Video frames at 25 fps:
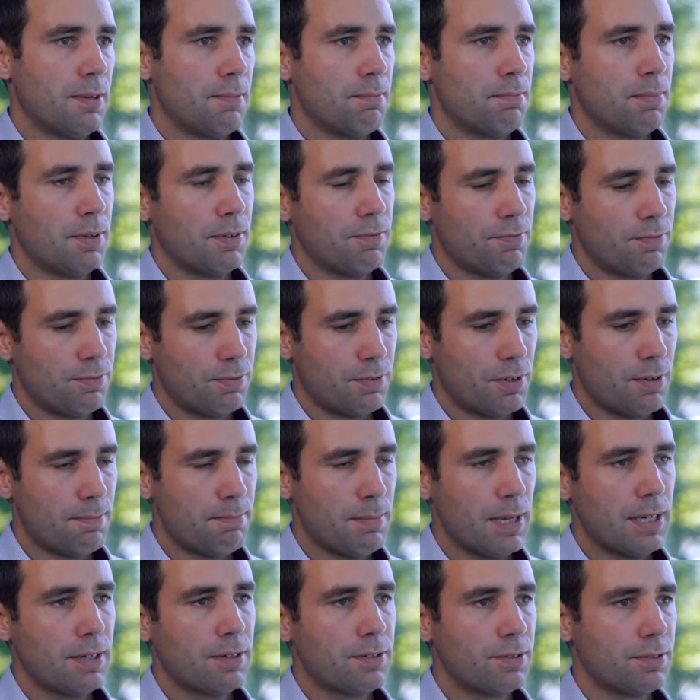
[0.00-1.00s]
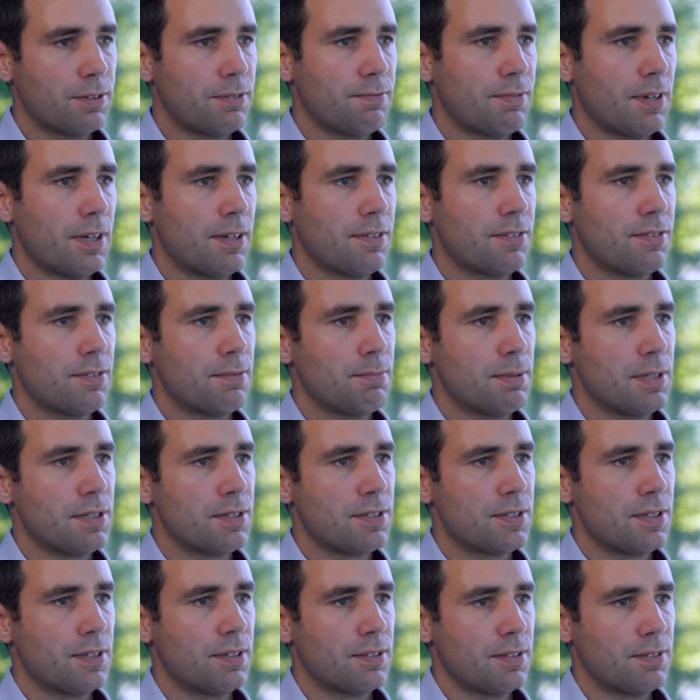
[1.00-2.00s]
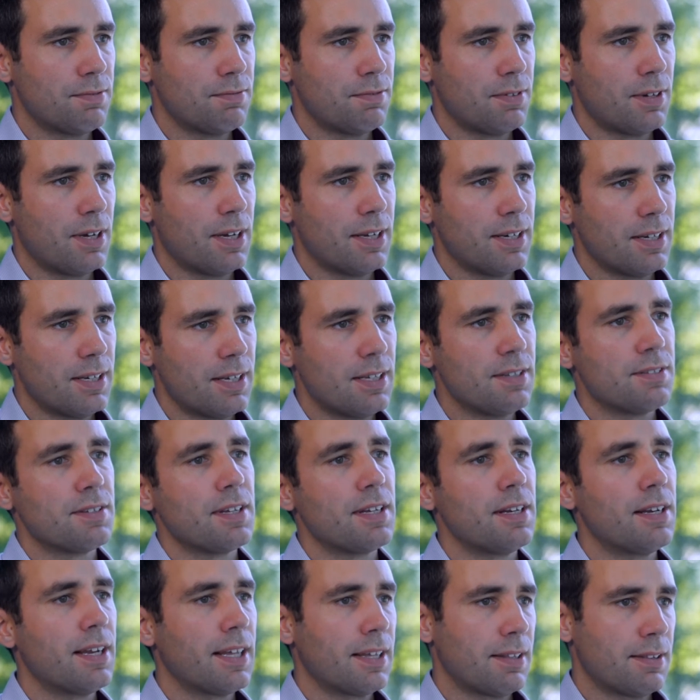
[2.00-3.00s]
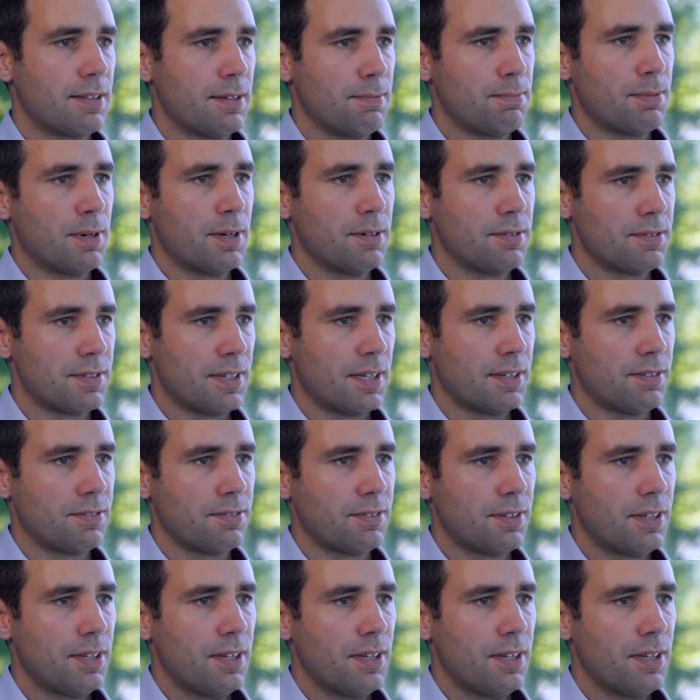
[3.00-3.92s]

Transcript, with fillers: But for a medical device to be certified is a lengthy process.